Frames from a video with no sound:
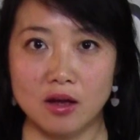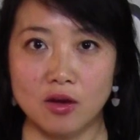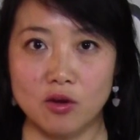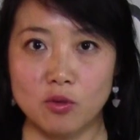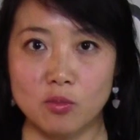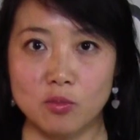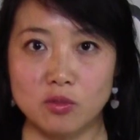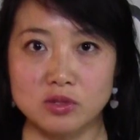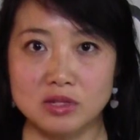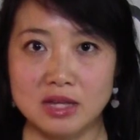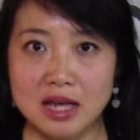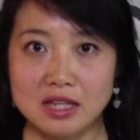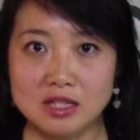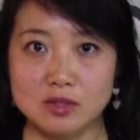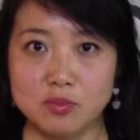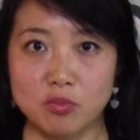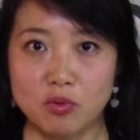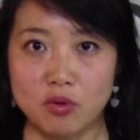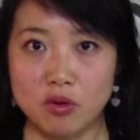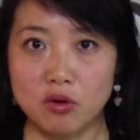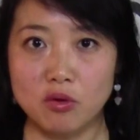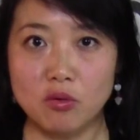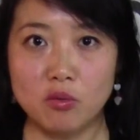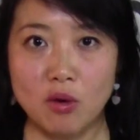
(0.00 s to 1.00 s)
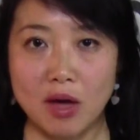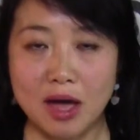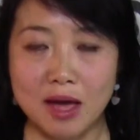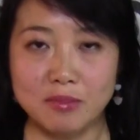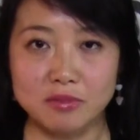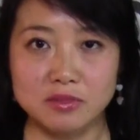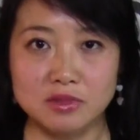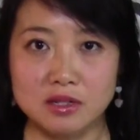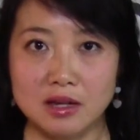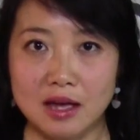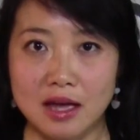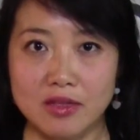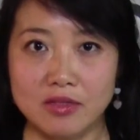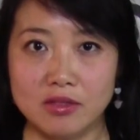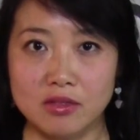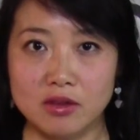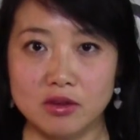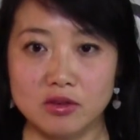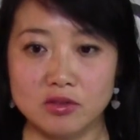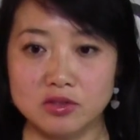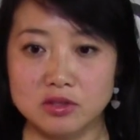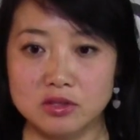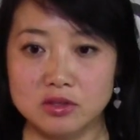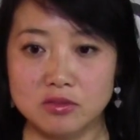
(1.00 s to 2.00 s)
almost as programmed, and
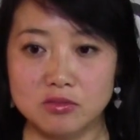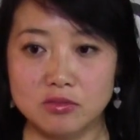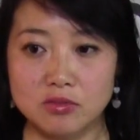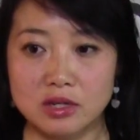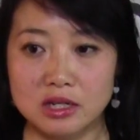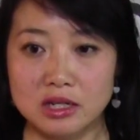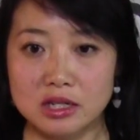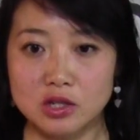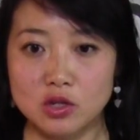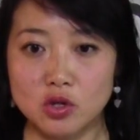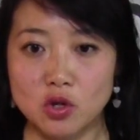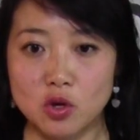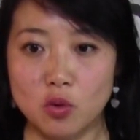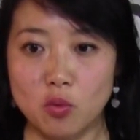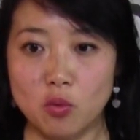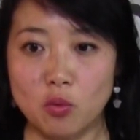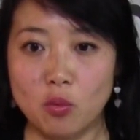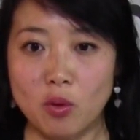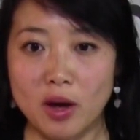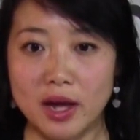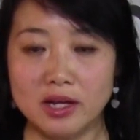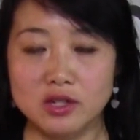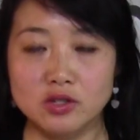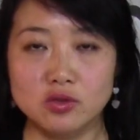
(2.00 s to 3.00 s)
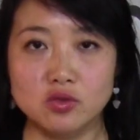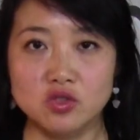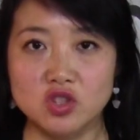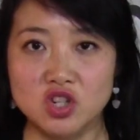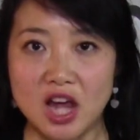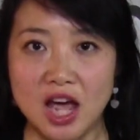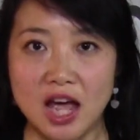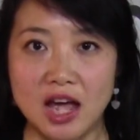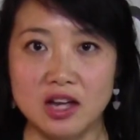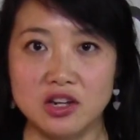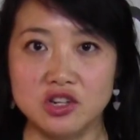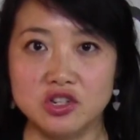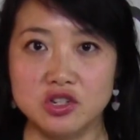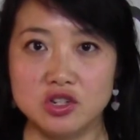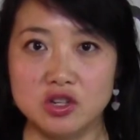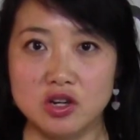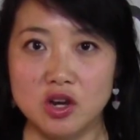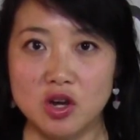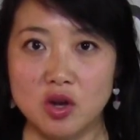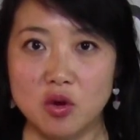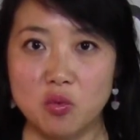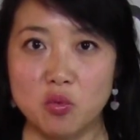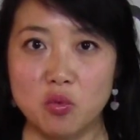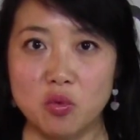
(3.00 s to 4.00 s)
there's really no way to judge
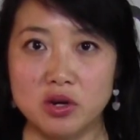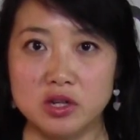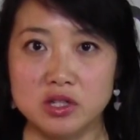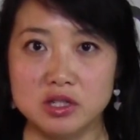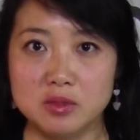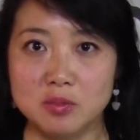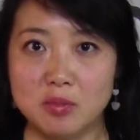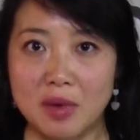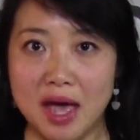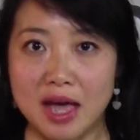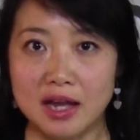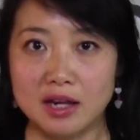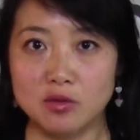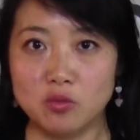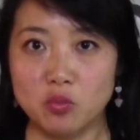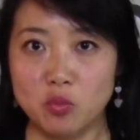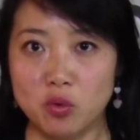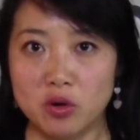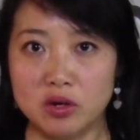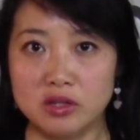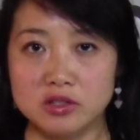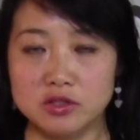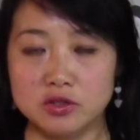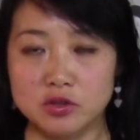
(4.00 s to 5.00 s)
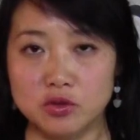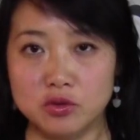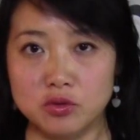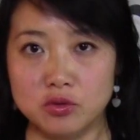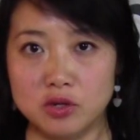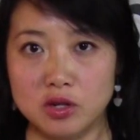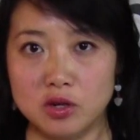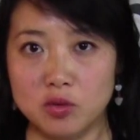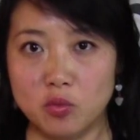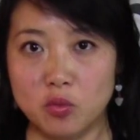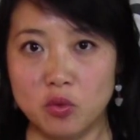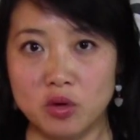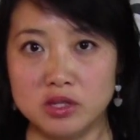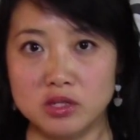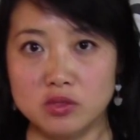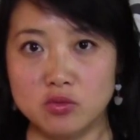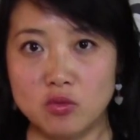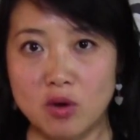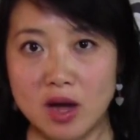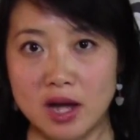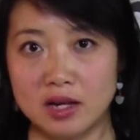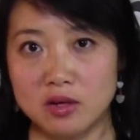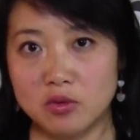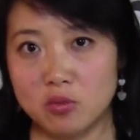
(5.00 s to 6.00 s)
what is bad and what is good and what is
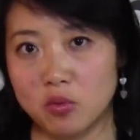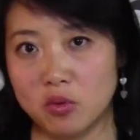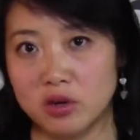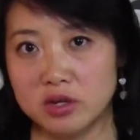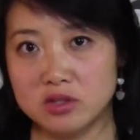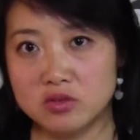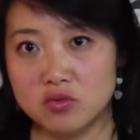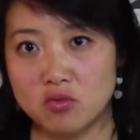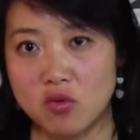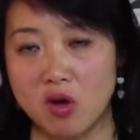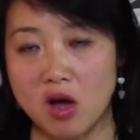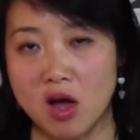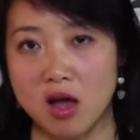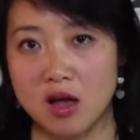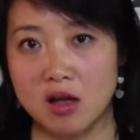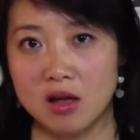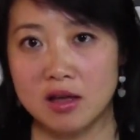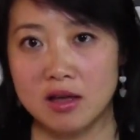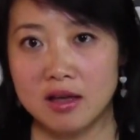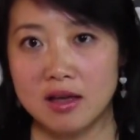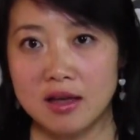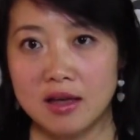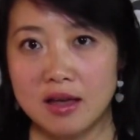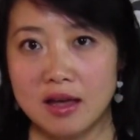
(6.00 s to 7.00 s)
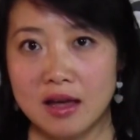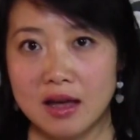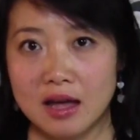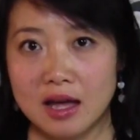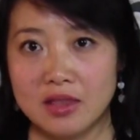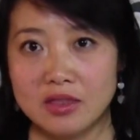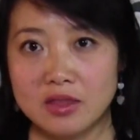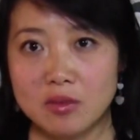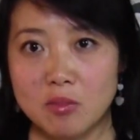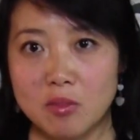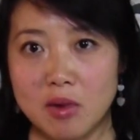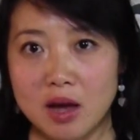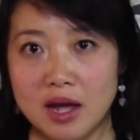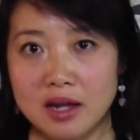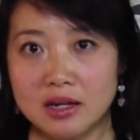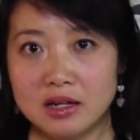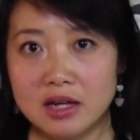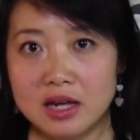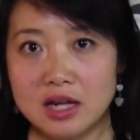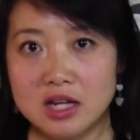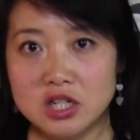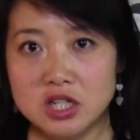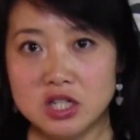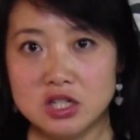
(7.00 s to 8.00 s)
right and what is wrong. And the
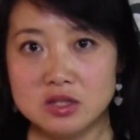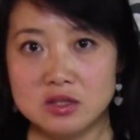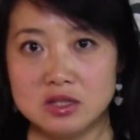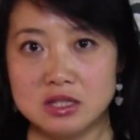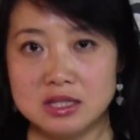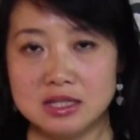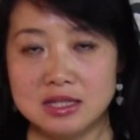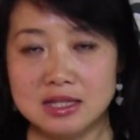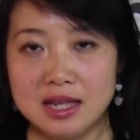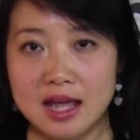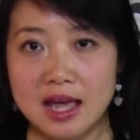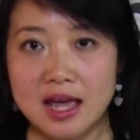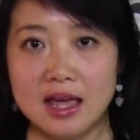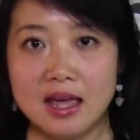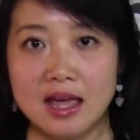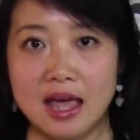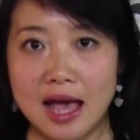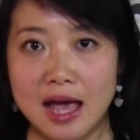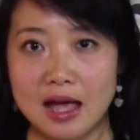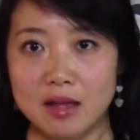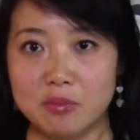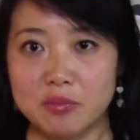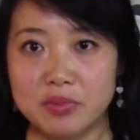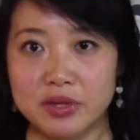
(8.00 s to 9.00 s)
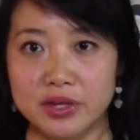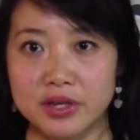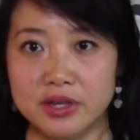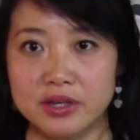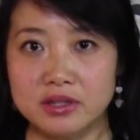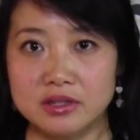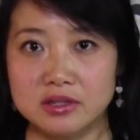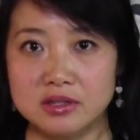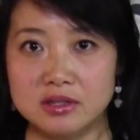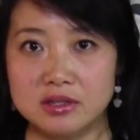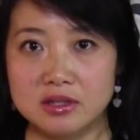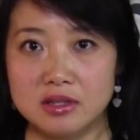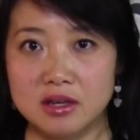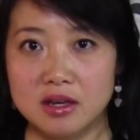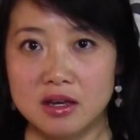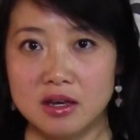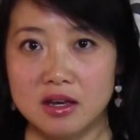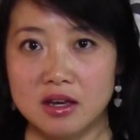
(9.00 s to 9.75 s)
mind can just stay at peace,